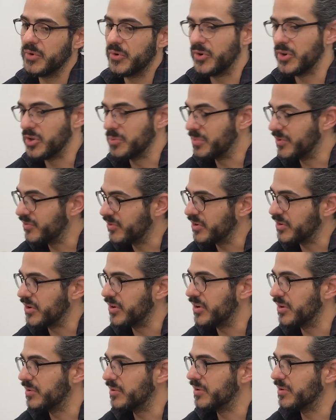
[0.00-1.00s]
Or do you
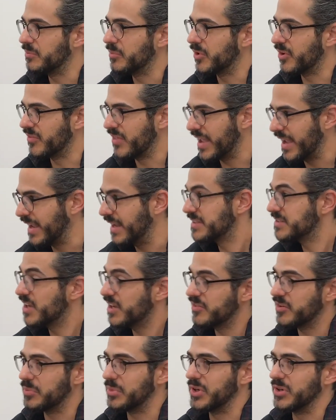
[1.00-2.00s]
prefer more of the
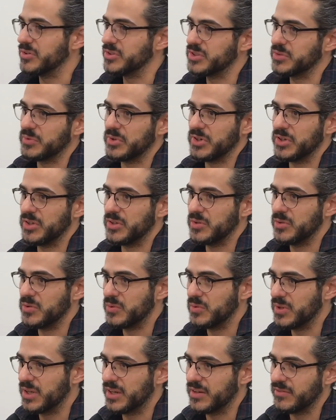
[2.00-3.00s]
hands-off approach where
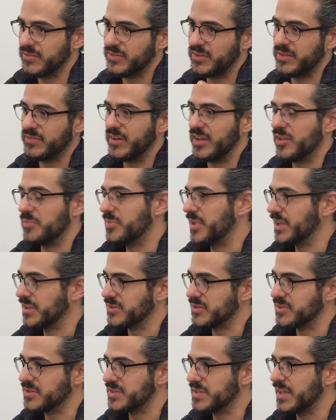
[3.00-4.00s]
you kind of develop
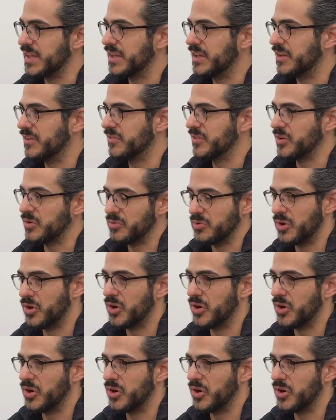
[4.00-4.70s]
things yourself and you